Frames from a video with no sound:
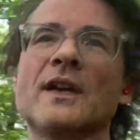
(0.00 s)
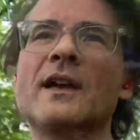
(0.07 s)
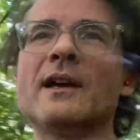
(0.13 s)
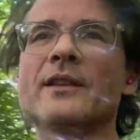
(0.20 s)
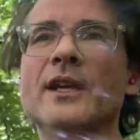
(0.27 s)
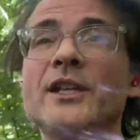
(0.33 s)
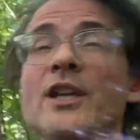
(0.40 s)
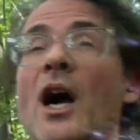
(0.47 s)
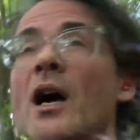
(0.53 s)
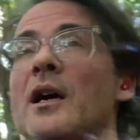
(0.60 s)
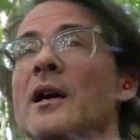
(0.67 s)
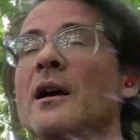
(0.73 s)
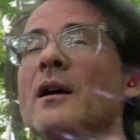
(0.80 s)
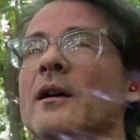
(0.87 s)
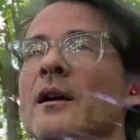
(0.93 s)

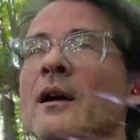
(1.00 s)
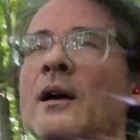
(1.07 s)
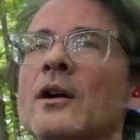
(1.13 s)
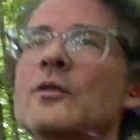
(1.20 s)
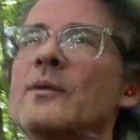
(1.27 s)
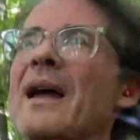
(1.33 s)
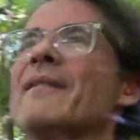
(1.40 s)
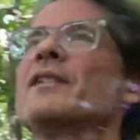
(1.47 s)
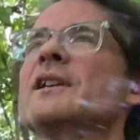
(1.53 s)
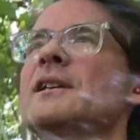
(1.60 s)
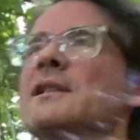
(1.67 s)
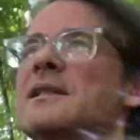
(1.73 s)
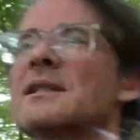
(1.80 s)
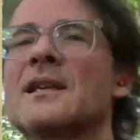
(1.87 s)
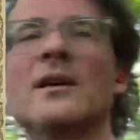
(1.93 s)
young
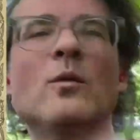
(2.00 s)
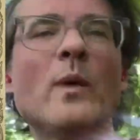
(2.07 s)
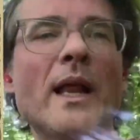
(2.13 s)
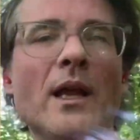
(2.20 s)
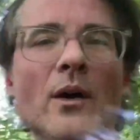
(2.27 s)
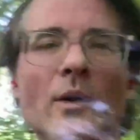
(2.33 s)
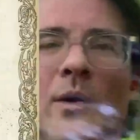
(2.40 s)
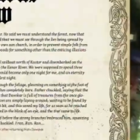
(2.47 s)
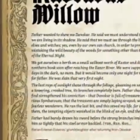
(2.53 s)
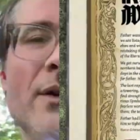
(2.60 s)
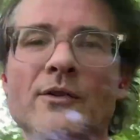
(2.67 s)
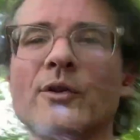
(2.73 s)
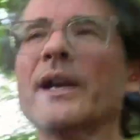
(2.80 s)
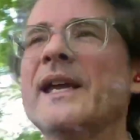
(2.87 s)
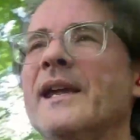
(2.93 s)
ravenous willow
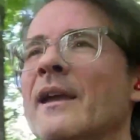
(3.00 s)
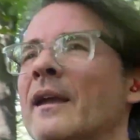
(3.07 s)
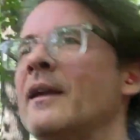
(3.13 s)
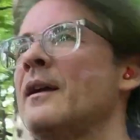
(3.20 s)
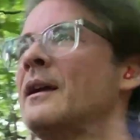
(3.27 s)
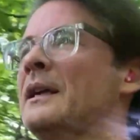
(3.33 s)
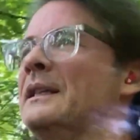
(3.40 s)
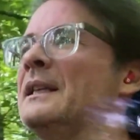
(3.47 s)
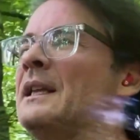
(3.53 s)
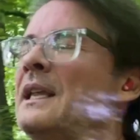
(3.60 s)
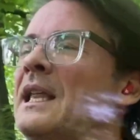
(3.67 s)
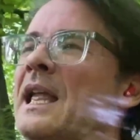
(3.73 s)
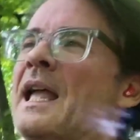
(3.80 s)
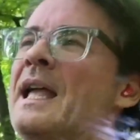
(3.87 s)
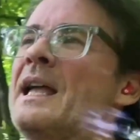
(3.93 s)
tree.
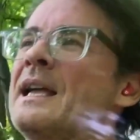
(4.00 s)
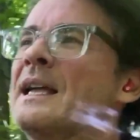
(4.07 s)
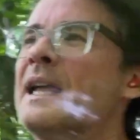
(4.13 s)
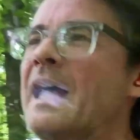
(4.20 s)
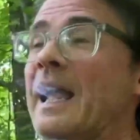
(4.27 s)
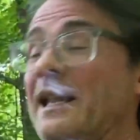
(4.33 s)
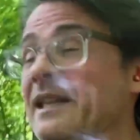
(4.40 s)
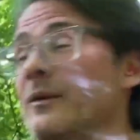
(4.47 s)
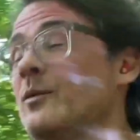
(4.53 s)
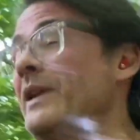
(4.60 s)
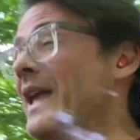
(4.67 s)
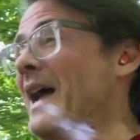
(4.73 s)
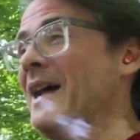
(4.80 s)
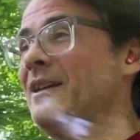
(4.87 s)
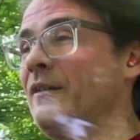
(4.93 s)
And then we
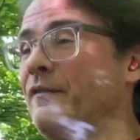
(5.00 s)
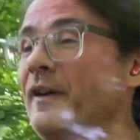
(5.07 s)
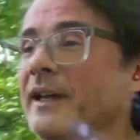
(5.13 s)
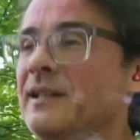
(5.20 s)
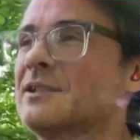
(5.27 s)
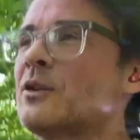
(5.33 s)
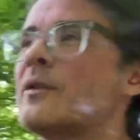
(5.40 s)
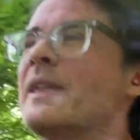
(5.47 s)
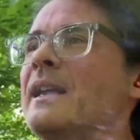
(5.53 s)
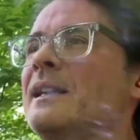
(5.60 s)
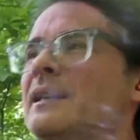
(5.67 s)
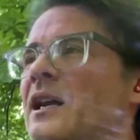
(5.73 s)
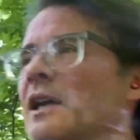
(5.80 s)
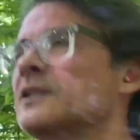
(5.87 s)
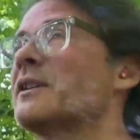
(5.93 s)
had a fight. So they
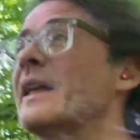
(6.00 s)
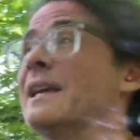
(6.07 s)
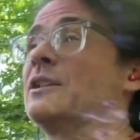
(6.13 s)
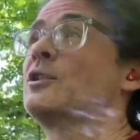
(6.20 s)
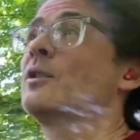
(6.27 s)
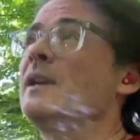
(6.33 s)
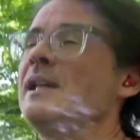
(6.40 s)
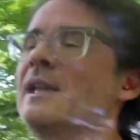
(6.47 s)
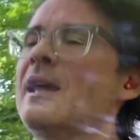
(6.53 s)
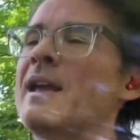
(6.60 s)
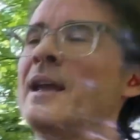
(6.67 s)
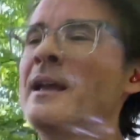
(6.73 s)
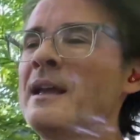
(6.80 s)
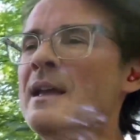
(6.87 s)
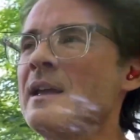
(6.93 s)
got to that tree.
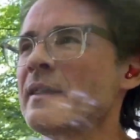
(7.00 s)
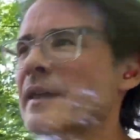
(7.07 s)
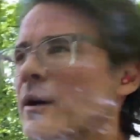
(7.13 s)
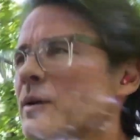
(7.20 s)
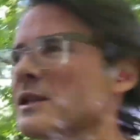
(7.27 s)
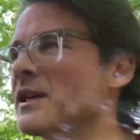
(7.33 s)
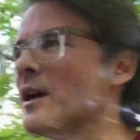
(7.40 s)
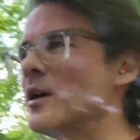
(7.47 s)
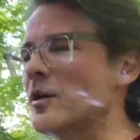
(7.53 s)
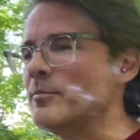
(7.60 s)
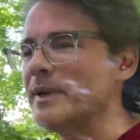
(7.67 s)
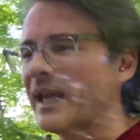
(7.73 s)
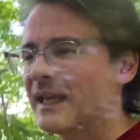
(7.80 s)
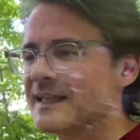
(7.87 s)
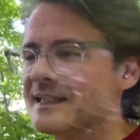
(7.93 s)
There was a
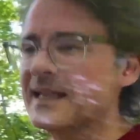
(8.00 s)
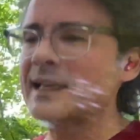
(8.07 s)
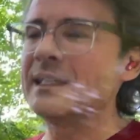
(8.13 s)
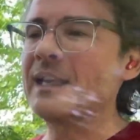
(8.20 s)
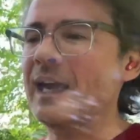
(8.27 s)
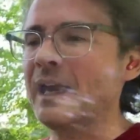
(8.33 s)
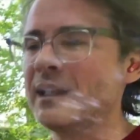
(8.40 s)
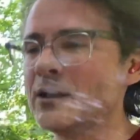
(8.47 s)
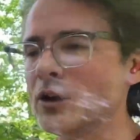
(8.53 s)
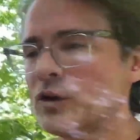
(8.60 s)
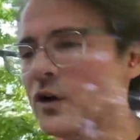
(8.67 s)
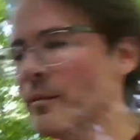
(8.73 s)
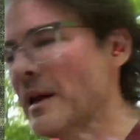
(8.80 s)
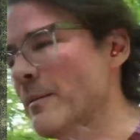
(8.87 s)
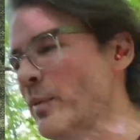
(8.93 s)
Nerfing and
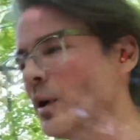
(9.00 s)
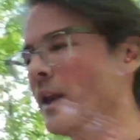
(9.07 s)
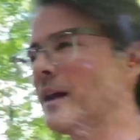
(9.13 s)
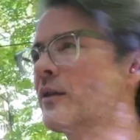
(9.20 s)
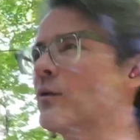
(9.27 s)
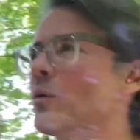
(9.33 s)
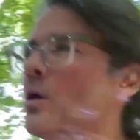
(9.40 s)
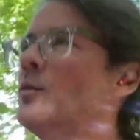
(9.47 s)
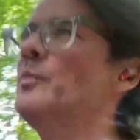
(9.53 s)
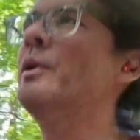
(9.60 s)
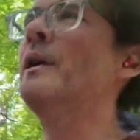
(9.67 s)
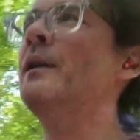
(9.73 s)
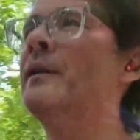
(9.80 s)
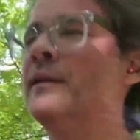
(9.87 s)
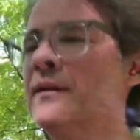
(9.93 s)
Odav pulling the rope
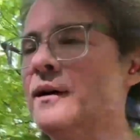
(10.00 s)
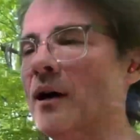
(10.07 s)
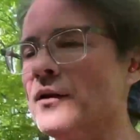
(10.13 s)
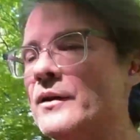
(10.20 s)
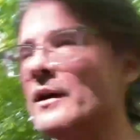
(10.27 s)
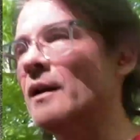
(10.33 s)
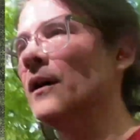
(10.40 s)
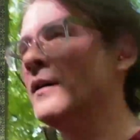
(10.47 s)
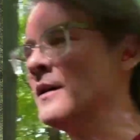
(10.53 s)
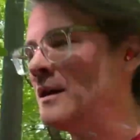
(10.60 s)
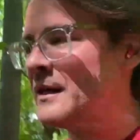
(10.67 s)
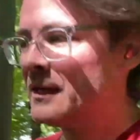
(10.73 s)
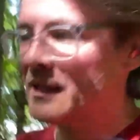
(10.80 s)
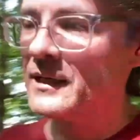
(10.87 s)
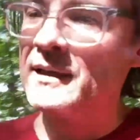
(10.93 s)
on
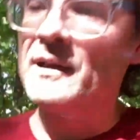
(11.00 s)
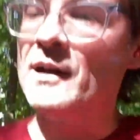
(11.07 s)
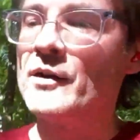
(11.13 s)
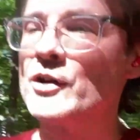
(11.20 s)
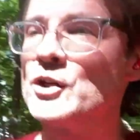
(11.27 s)
the